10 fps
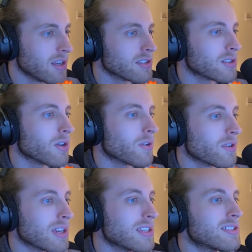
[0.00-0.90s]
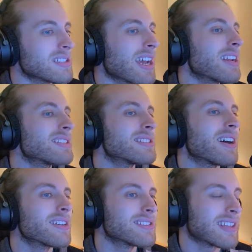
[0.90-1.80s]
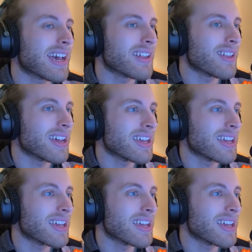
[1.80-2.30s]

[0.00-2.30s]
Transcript: So it just kind of sucks that